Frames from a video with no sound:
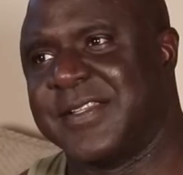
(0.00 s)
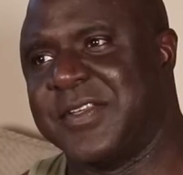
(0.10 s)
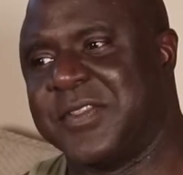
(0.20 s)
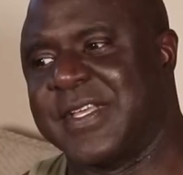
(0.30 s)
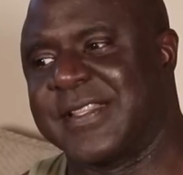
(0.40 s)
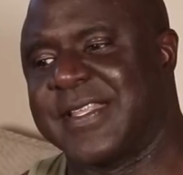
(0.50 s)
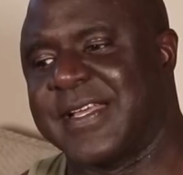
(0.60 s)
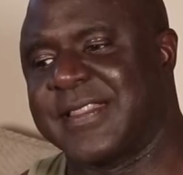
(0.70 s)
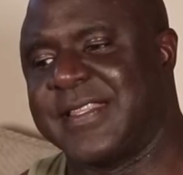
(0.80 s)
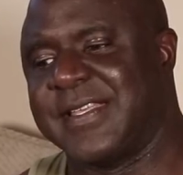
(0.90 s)
Do you think
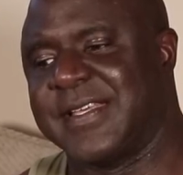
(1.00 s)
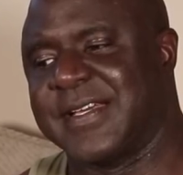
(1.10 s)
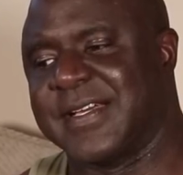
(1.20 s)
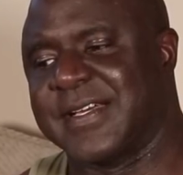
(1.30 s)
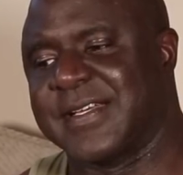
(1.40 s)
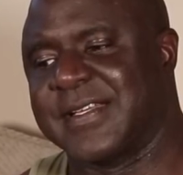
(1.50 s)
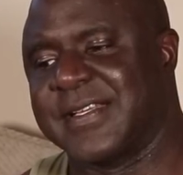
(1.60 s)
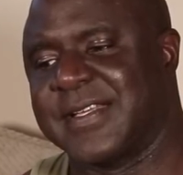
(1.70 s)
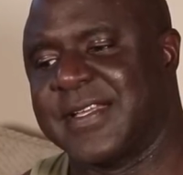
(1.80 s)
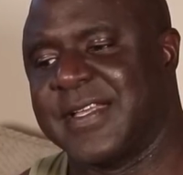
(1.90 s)
that the uh,
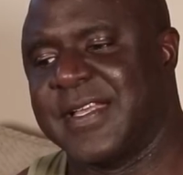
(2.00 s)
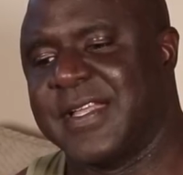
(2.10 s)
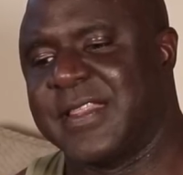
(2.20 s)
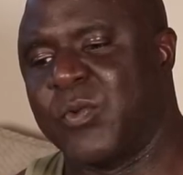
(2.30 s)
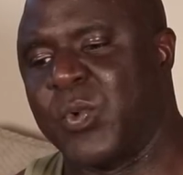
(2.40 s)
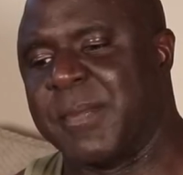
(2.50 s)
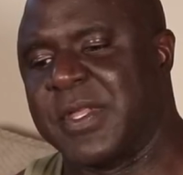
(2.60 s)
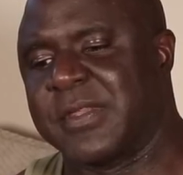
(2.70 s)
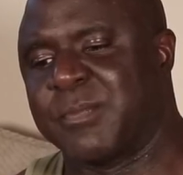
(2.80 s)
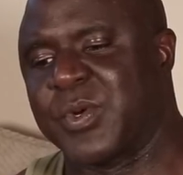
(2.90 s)
the
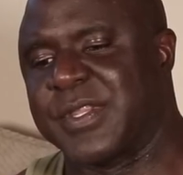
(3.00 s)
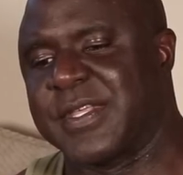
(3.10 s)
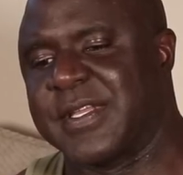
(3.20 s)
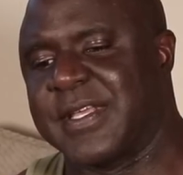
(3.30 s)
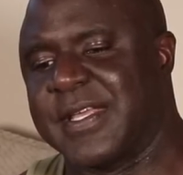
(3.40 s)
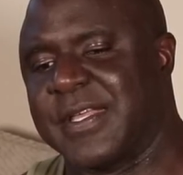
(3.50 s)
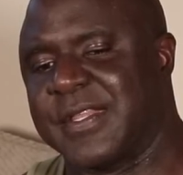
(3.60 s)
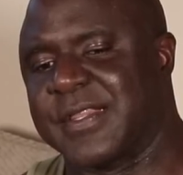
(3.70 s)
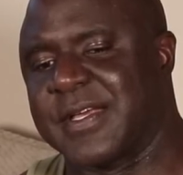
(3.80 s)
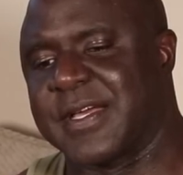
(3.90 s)
women's prison
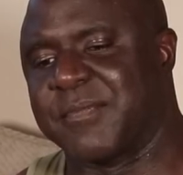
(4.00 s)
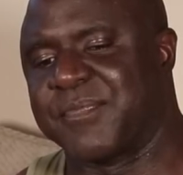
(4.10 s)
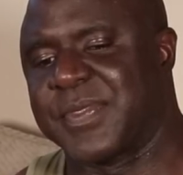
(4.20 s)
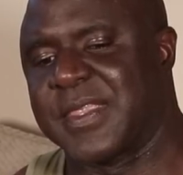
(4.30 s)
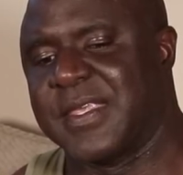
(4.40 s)
is um,